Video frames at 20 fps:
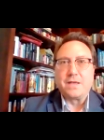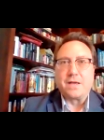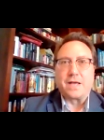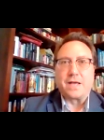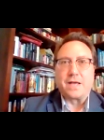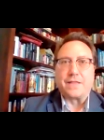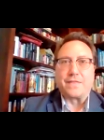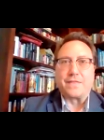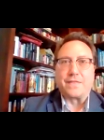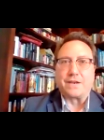
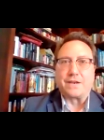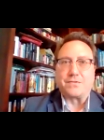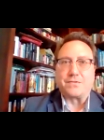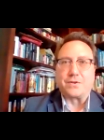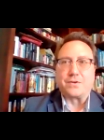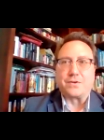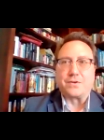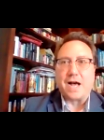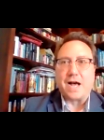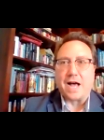And then if
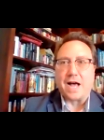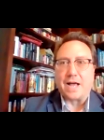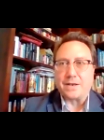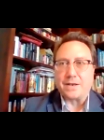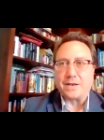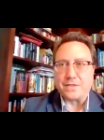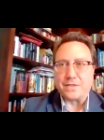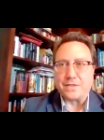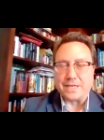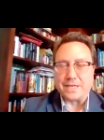you're
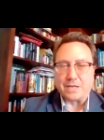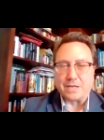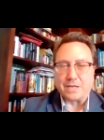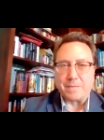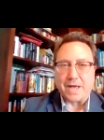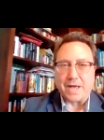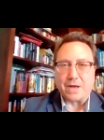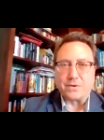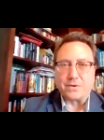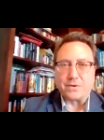not, thinking
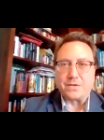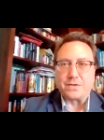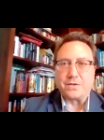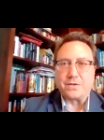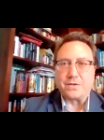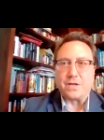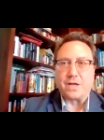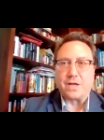about